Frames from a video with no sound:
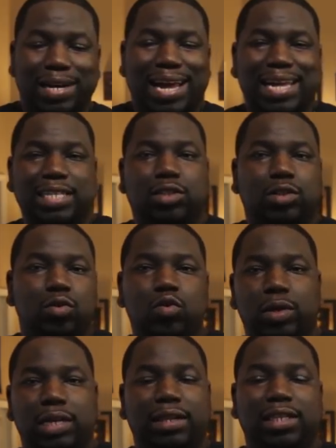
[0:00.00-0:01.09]
We're not in
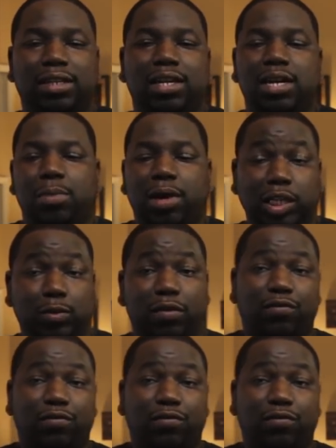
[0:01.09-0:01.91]
tune with nothing because we're